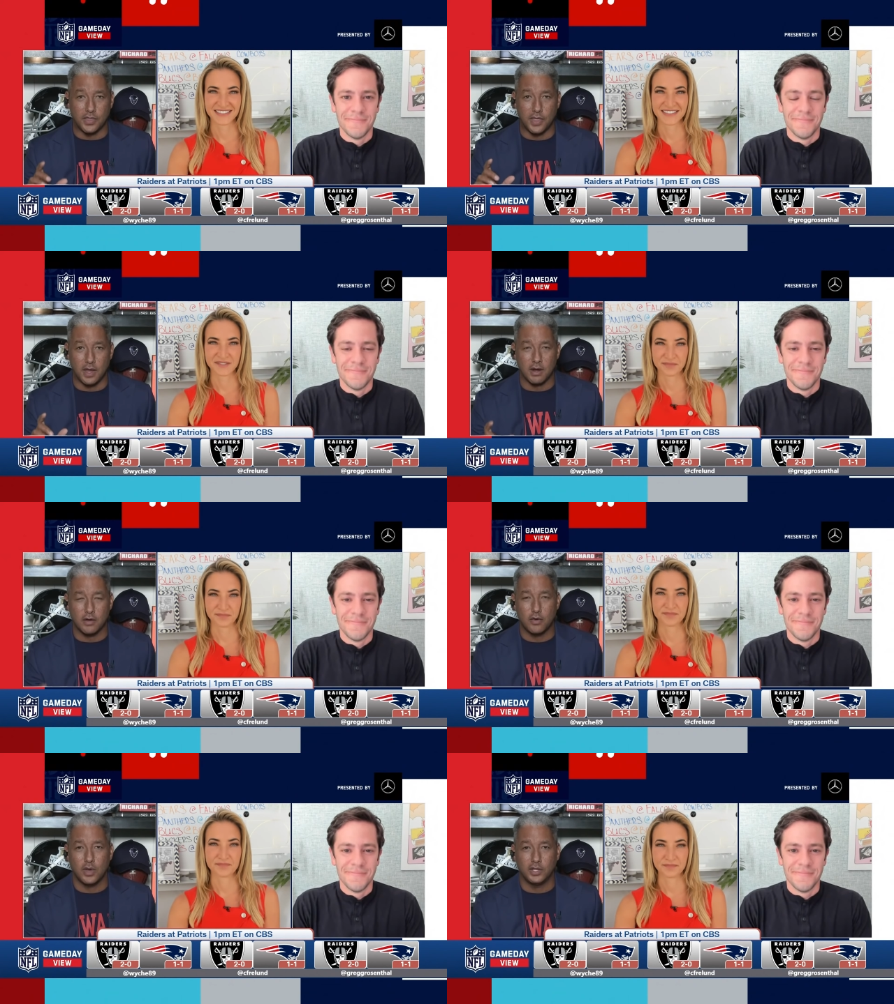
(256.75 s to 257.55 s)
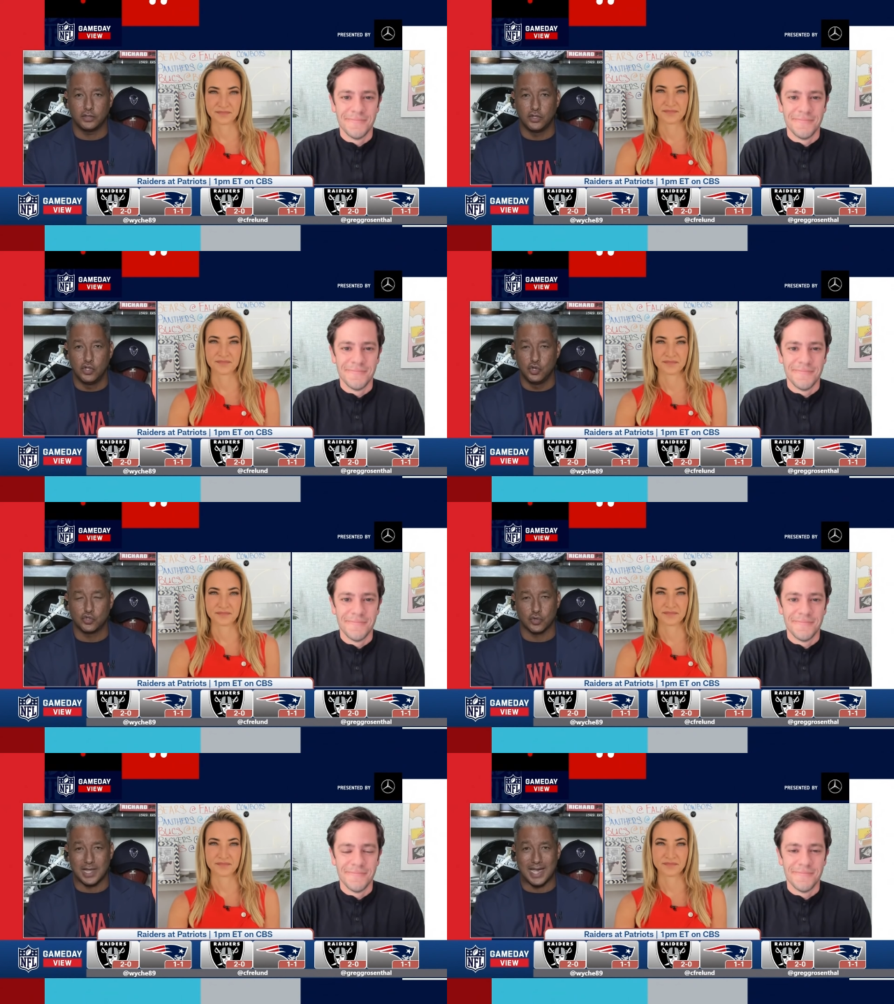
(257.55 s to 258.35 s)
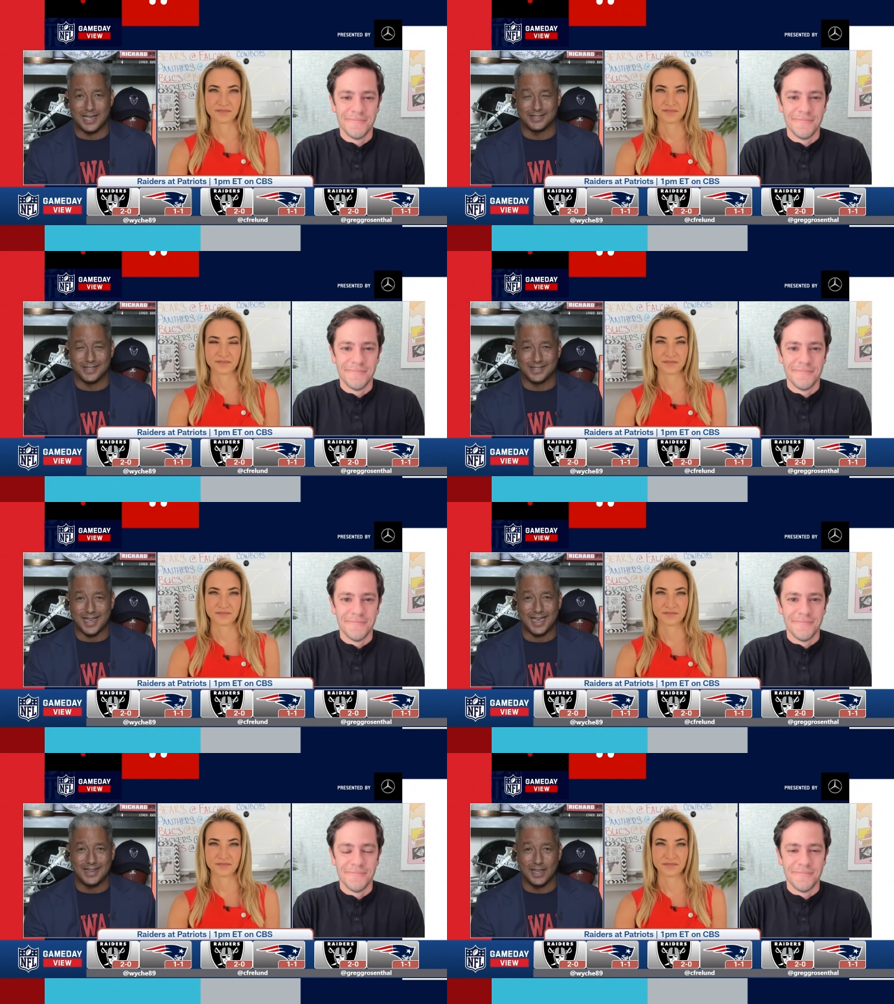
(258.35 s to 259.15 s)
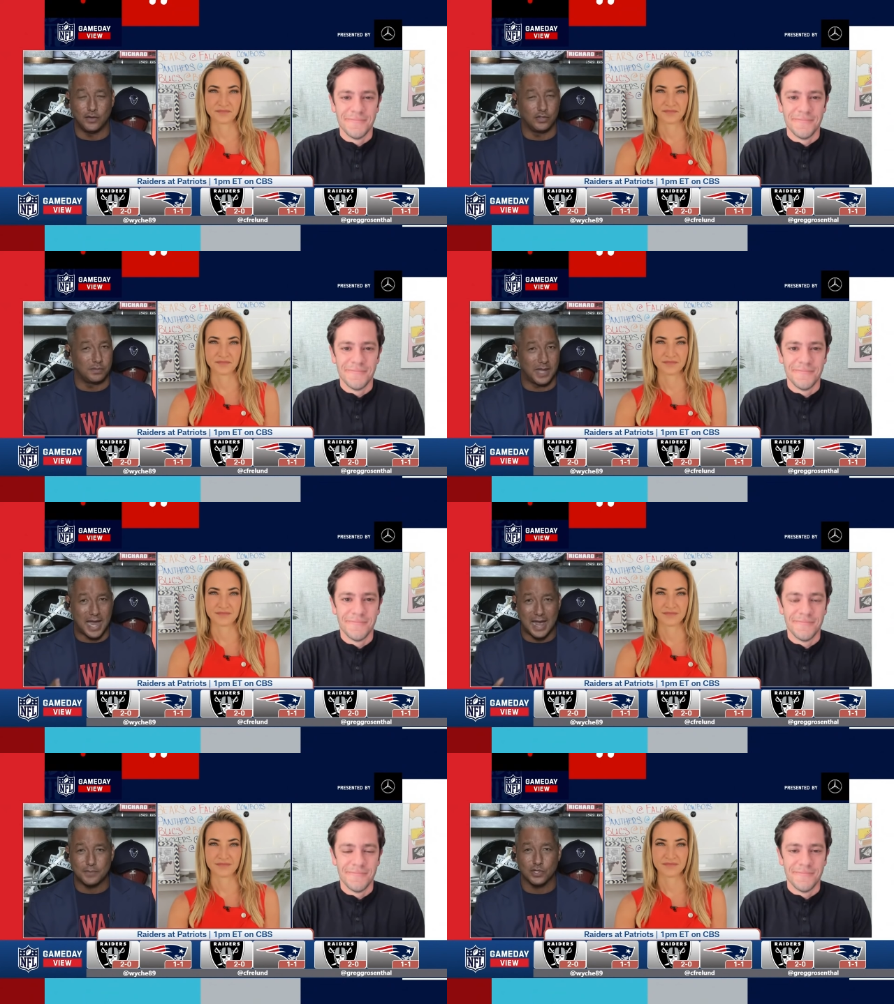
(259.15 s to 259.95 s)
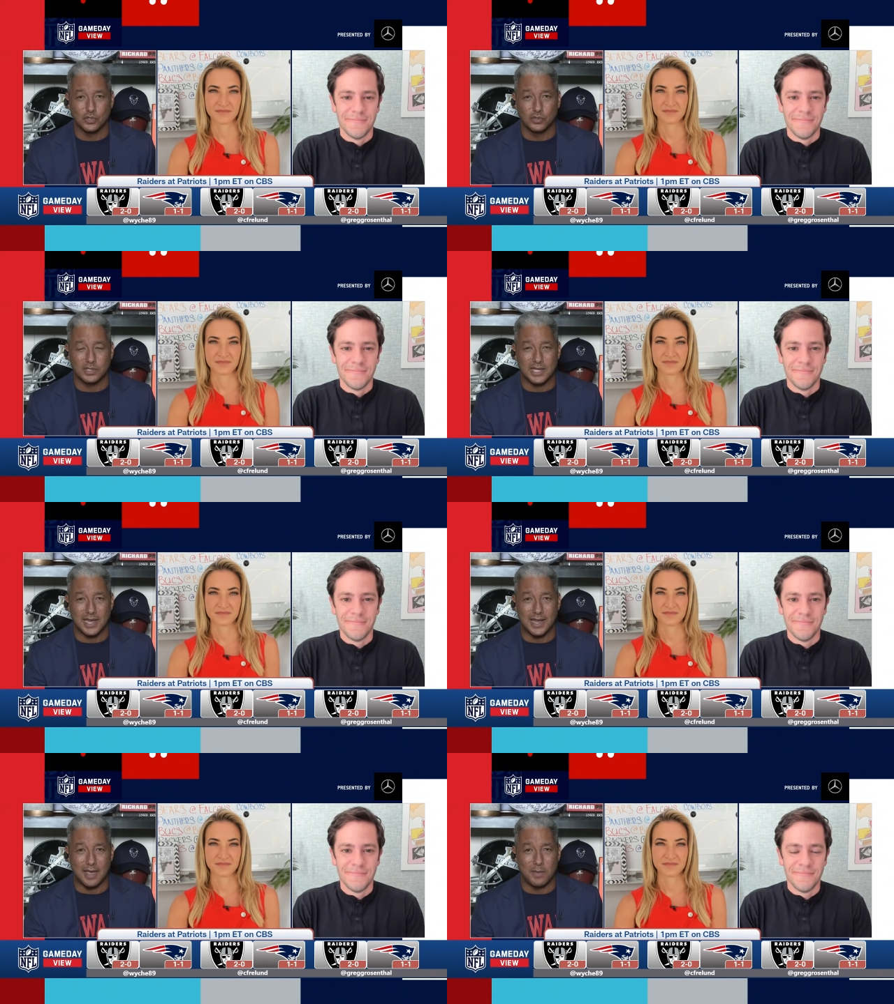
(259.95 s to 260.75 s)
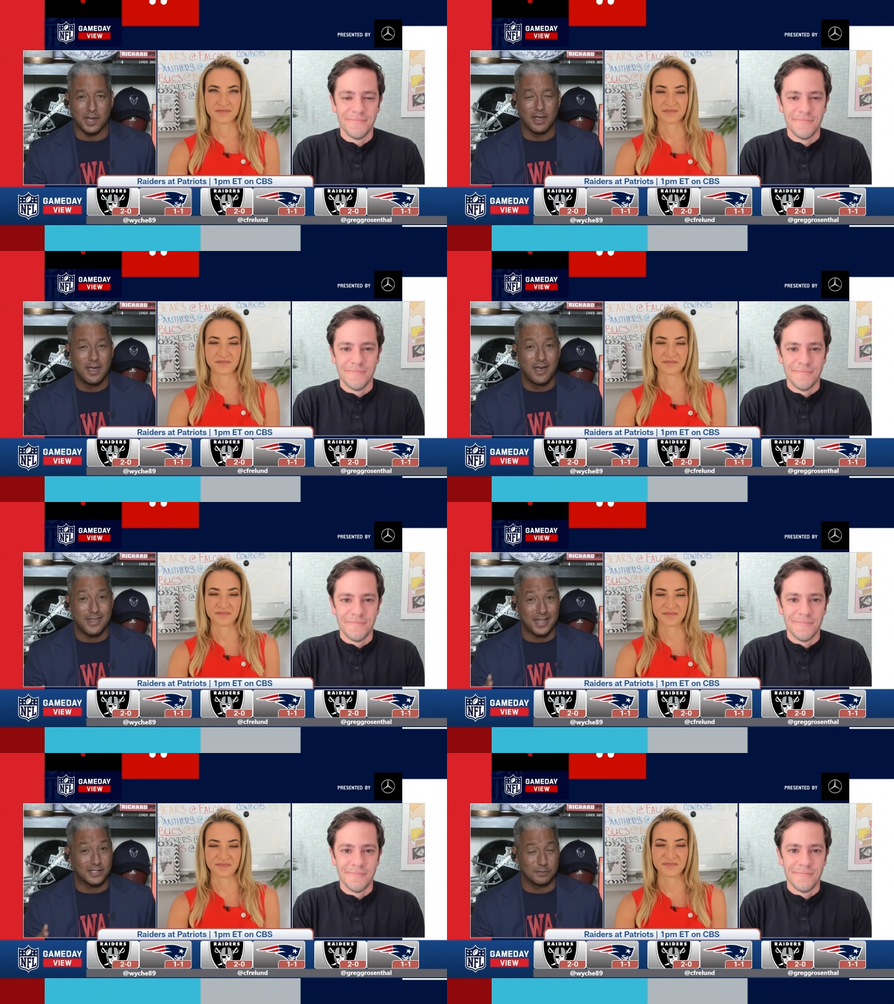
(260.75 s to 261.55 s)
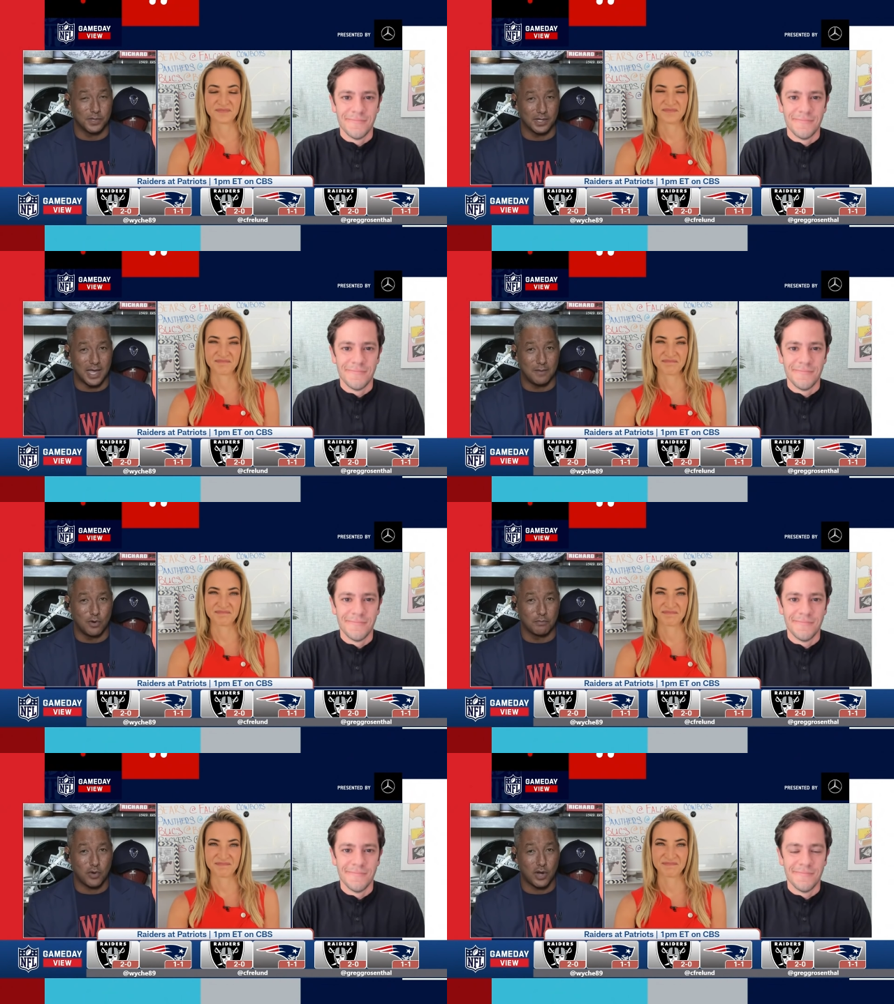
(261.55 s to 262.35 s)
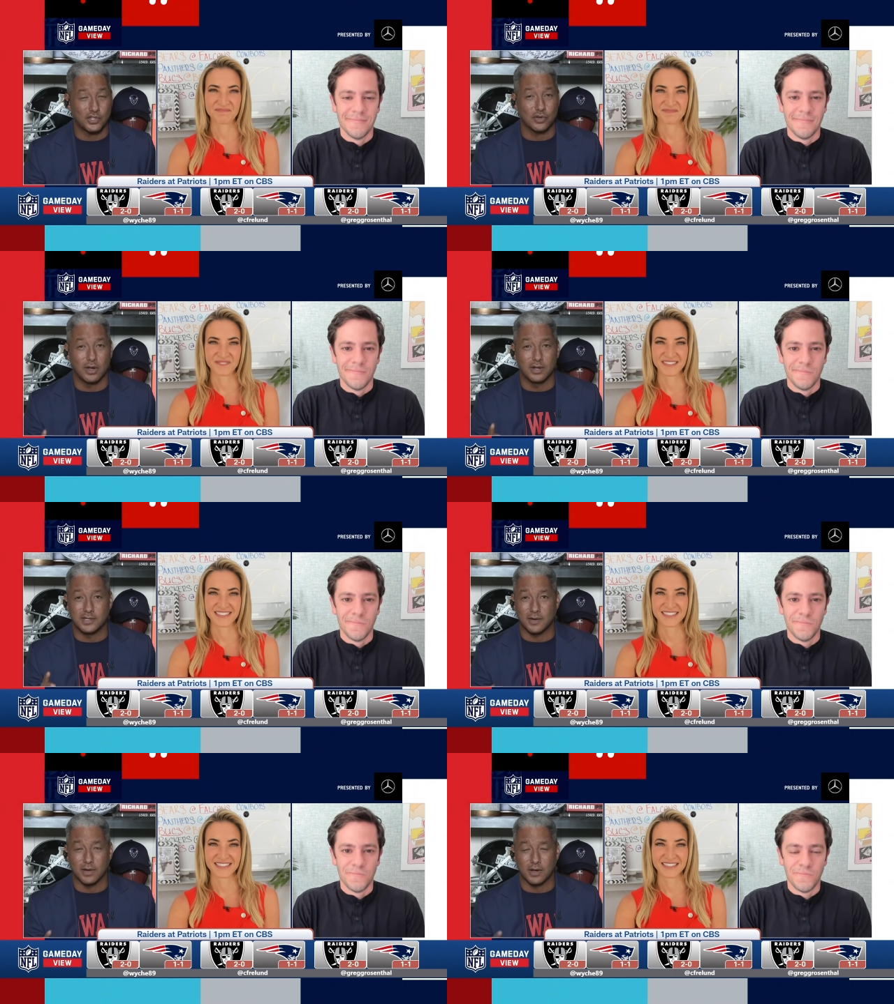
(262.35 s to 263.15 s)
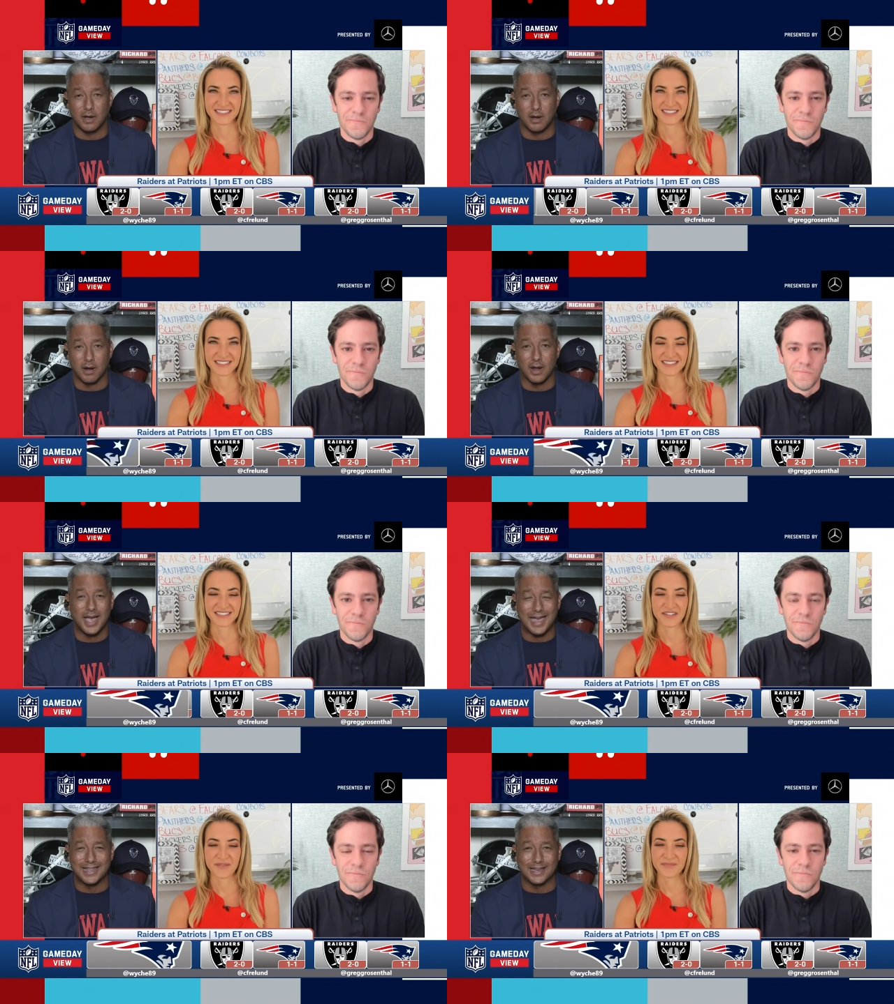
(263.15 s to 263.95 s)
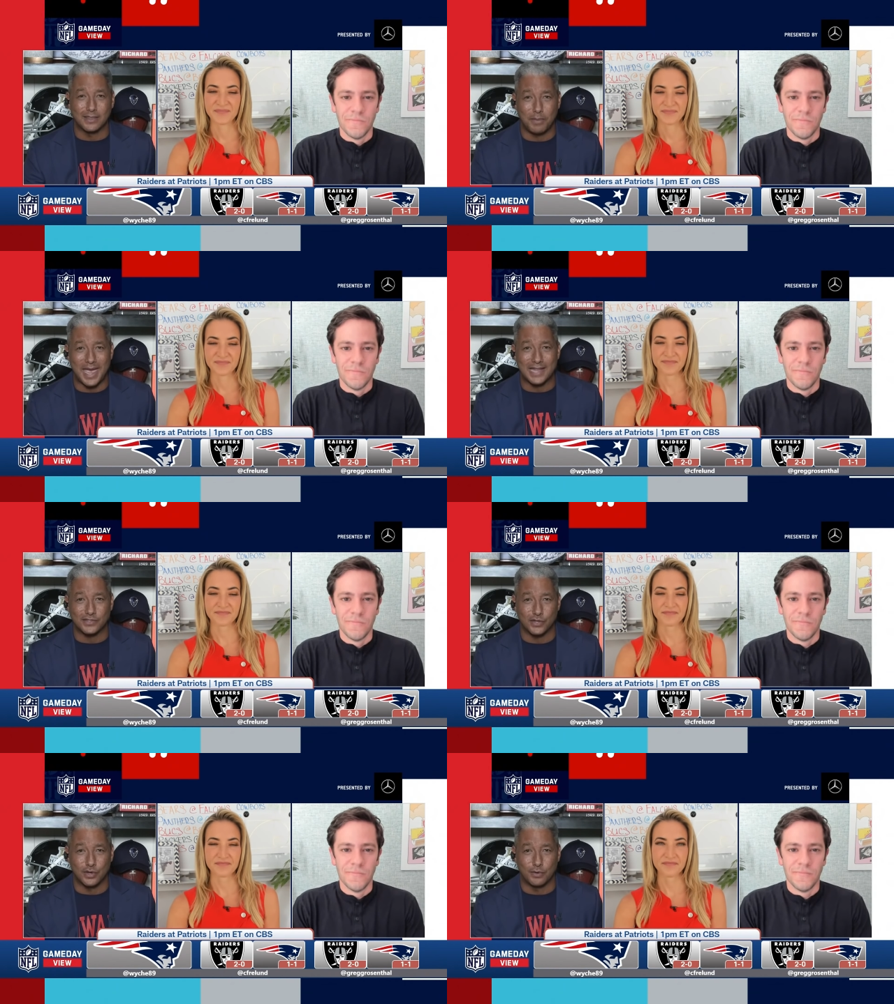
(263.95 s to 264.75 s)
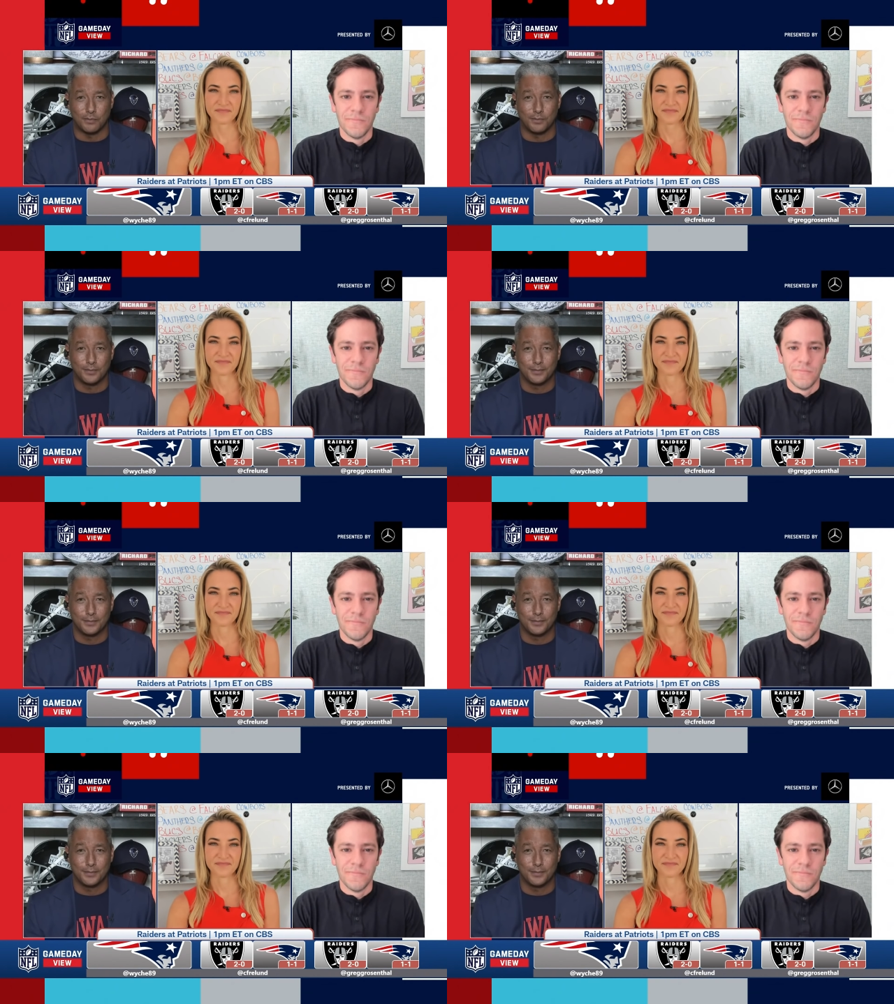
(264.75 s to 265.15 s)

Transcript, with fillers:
Speaker 1: They're going to neutralize the tight end who's been absolutely dynamic that's going to put a lot more pressure on Derek Carr. I like the Pats at home.